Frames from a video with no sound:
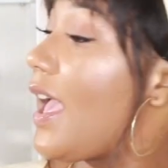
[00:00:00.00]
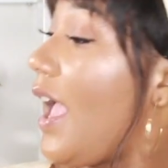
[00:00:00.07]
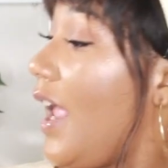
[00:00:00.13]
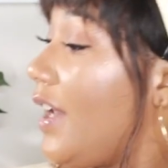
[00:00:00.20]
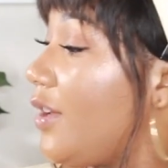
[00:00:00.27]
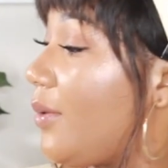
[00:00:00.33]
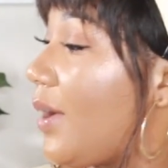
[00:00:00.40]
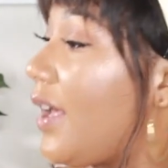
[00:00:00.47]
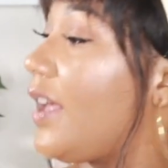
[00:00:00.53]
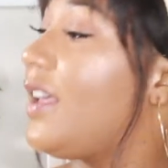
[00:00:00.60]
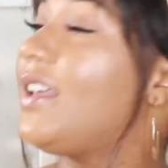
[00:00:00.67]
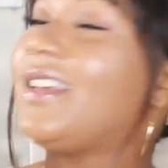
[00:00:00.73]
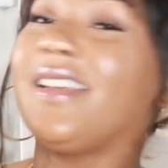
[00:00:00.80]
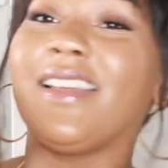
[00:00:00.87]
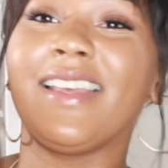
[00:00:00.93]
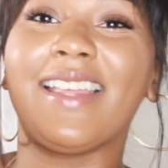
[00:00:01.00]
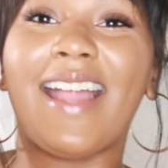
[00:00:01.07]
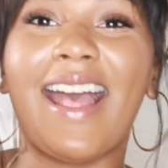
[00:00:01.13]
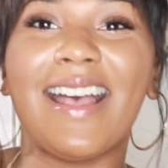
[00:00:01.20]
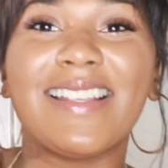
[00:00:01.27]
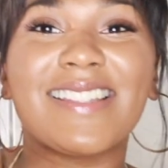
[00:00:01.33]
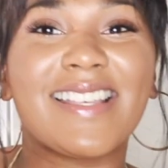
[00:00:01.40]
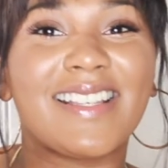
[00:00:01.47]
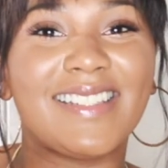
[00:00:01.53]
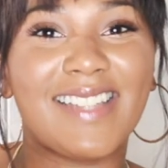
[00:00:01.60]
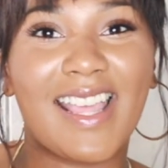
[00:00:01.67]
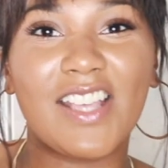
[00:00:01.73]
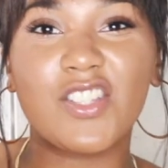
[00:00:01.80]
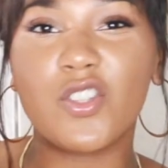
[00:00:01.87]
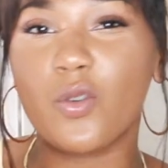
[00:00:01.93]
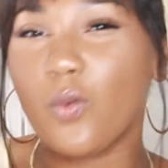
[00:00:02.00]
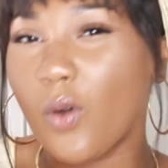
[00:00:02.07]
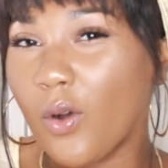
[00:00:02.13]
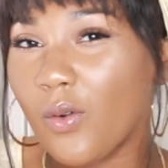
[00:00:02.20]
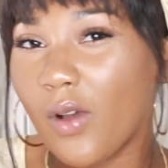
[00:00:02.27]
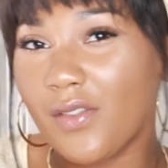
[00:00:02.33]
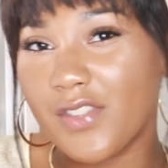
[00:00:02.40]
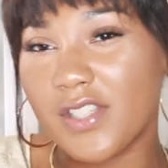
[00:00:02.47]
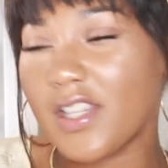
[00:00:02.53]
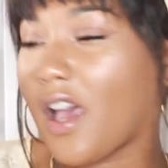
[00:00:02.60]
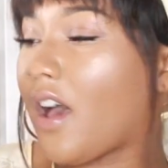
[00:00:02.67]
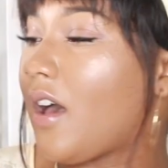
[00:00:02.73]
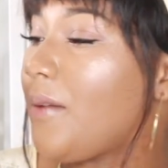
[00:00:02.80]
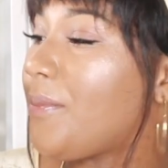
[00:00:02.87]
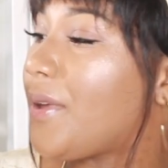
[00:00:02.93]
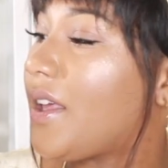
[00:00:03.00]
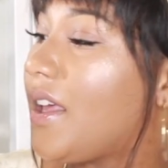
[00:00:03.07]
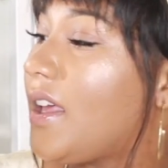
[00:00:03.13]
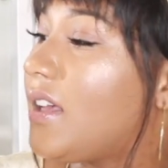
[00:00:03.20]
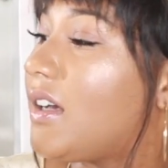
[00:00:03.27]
Anyway, it has like a nice quote on the top,